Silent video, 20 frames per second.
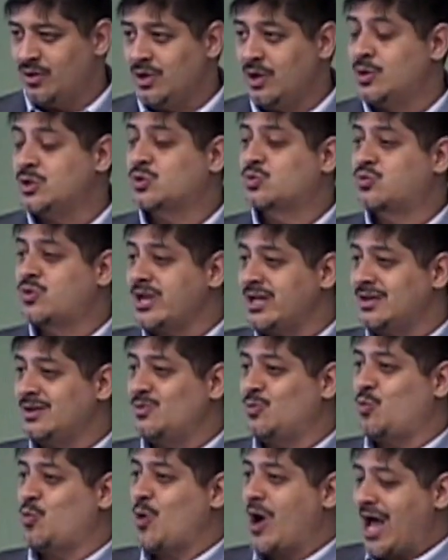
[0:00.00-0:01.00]
It was
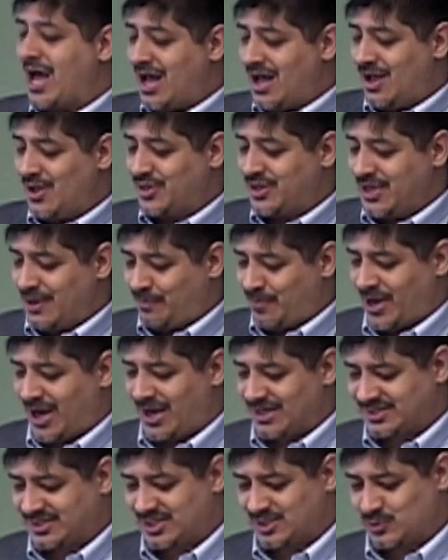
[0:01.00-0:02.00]
written while the
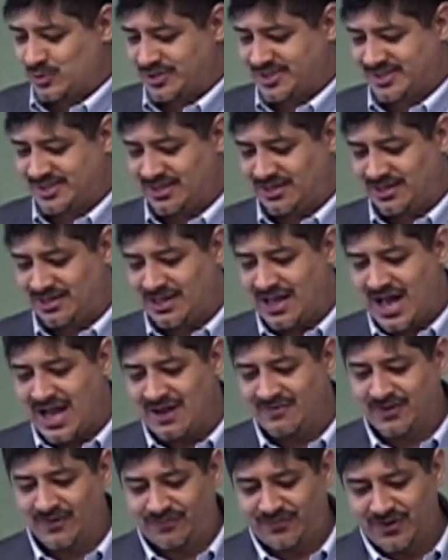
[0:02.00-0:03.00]
apostles were still
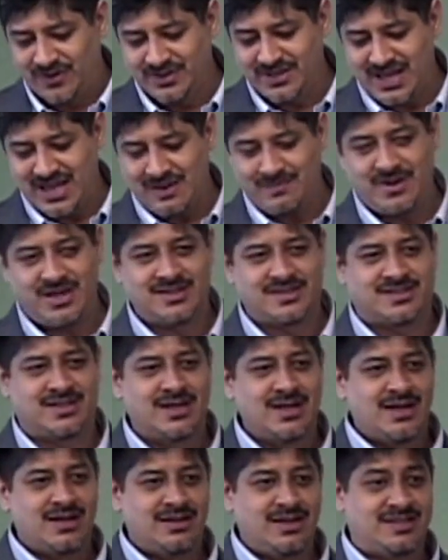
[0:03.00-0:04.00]
alive. The full name is
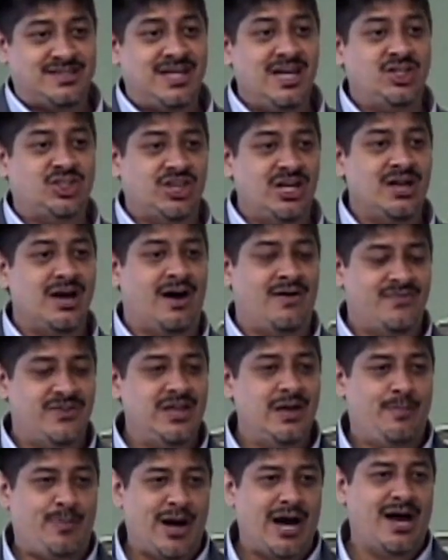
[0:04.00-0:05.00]
the teaching of
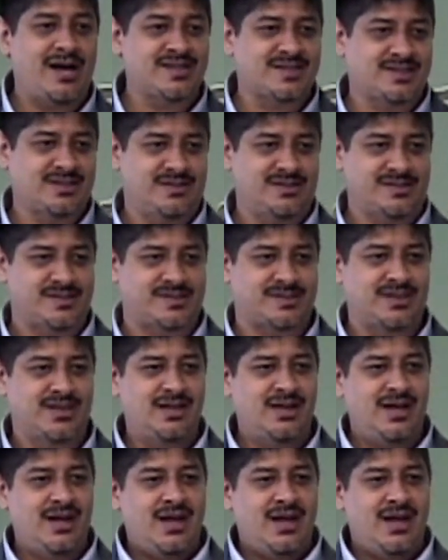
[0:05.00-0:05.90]
the apostles.